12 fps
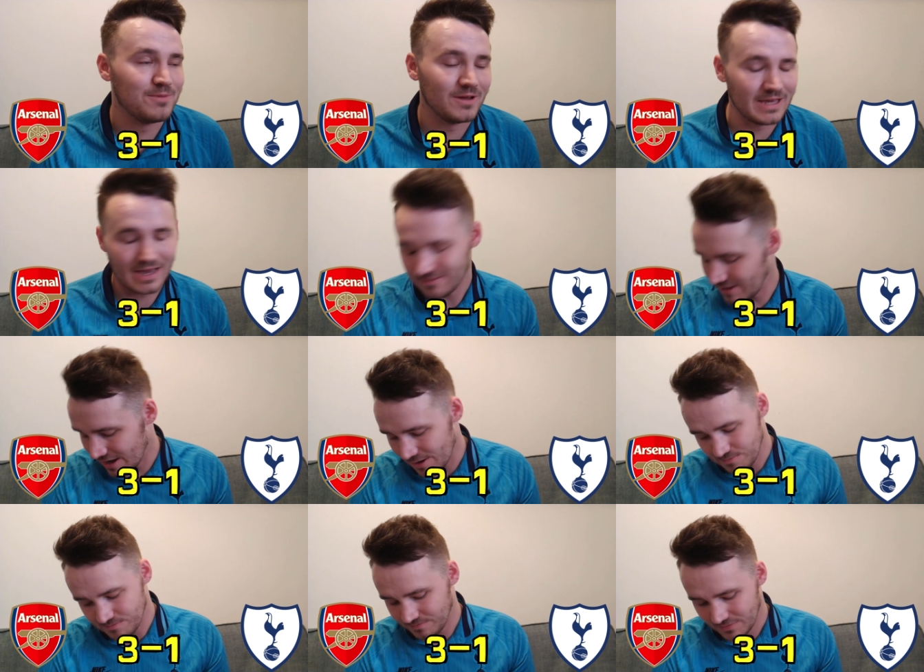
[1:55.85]
But yeah,
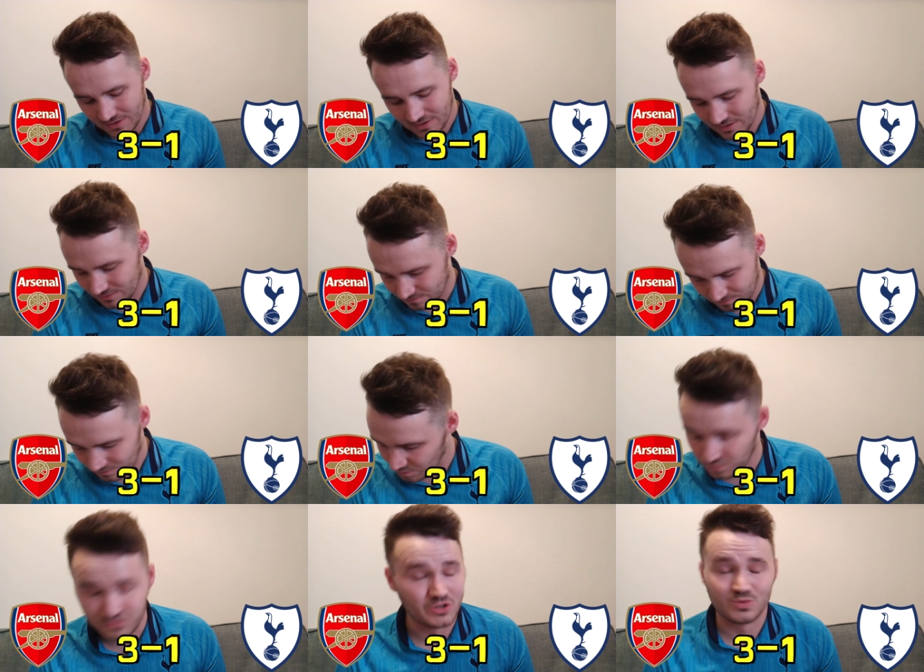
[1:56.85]
um,
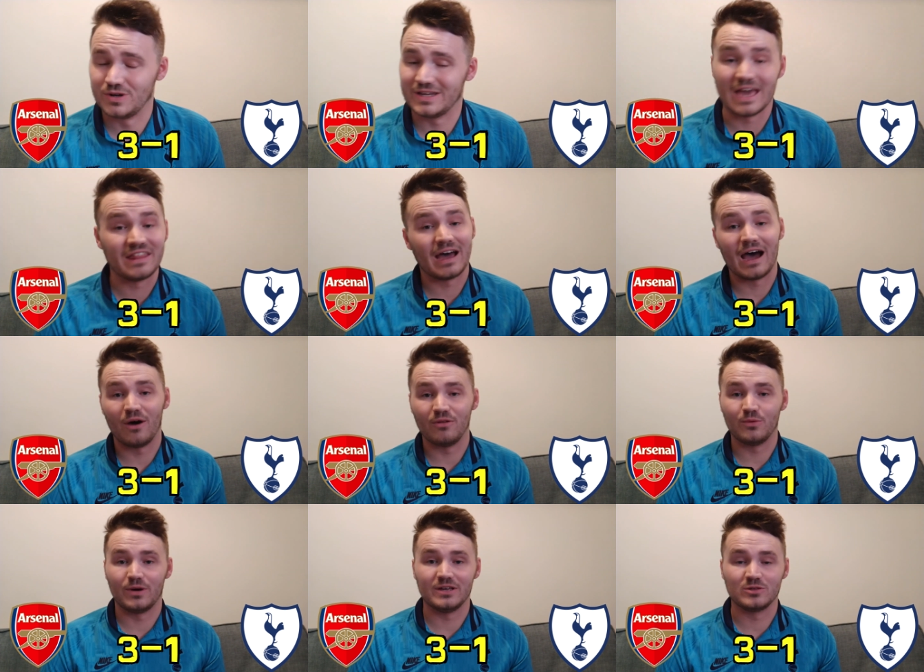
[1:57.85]
just want to get that out of
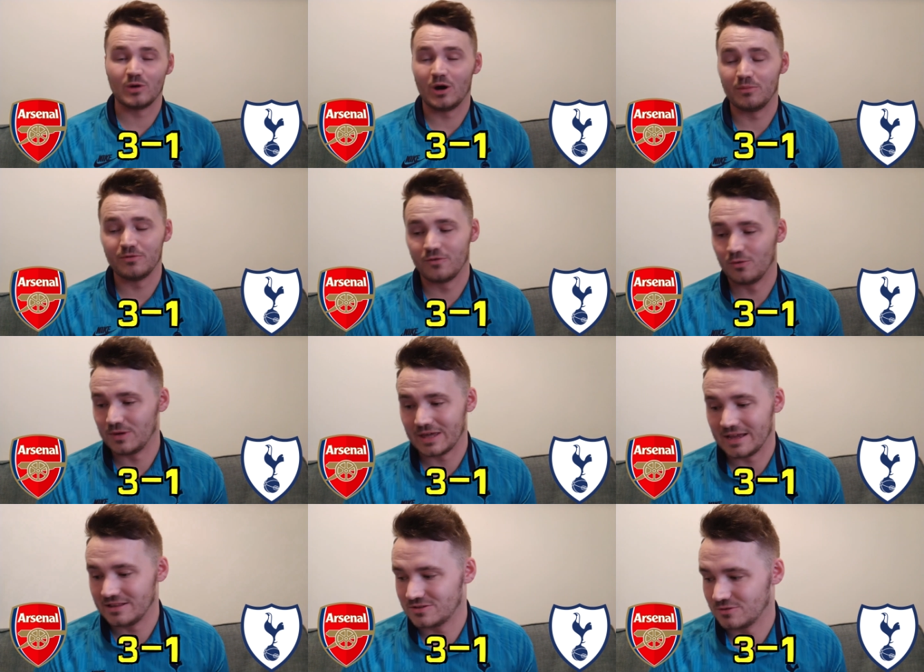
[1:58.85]
the way as well before we
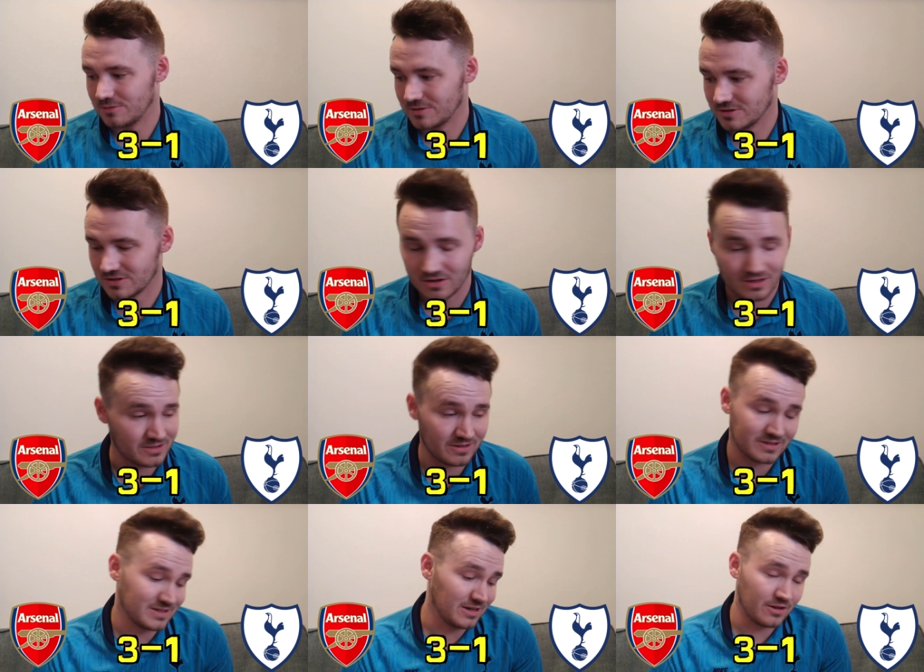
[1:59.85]
get into it because I, I
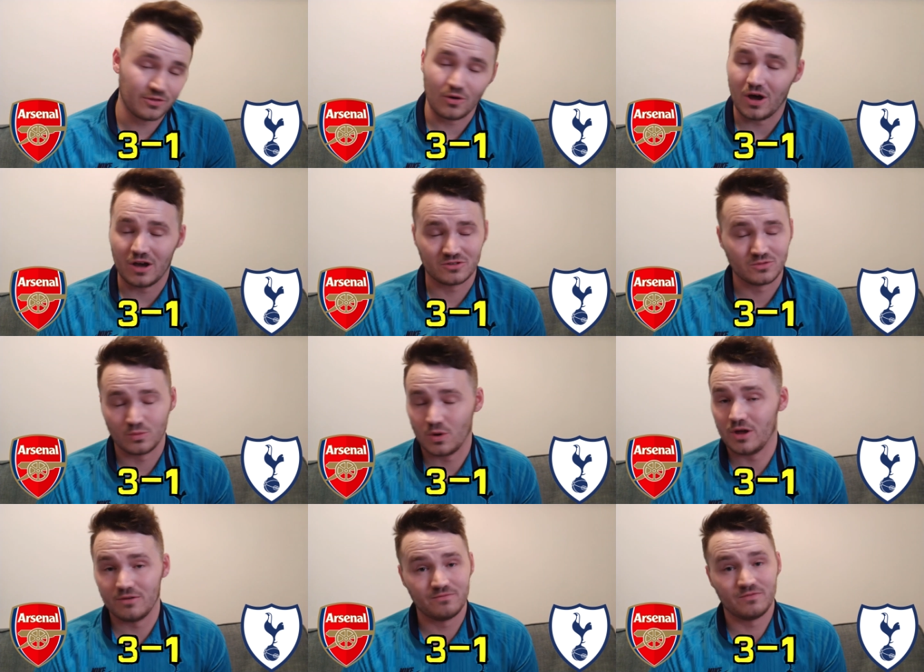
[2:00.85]
said I thought Arsenal
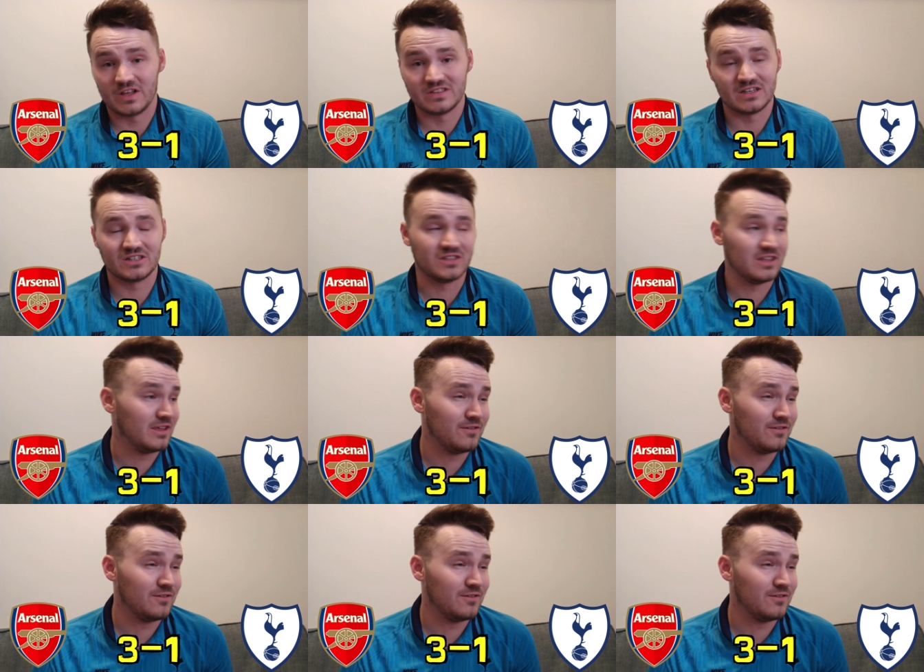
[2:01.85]
were fantastic.